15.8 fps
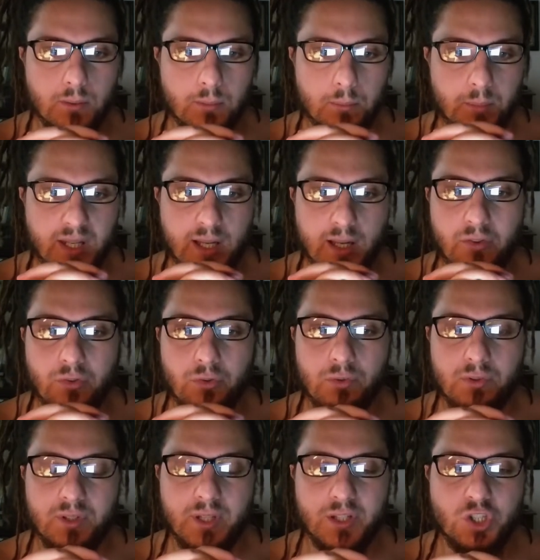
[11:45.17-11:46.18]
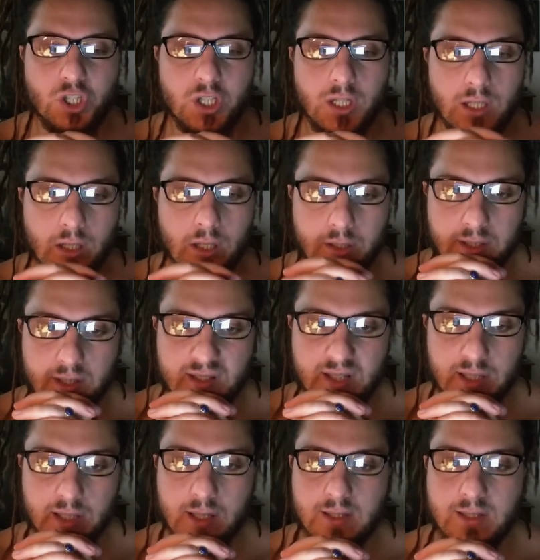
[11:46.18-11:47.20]
be careful that she not
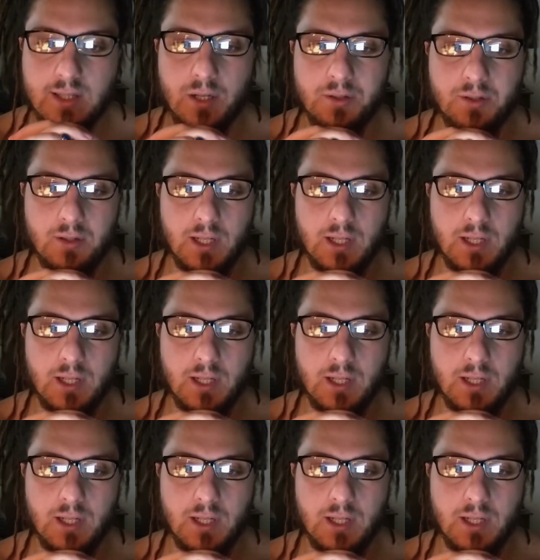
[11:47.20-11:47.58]
descend in southern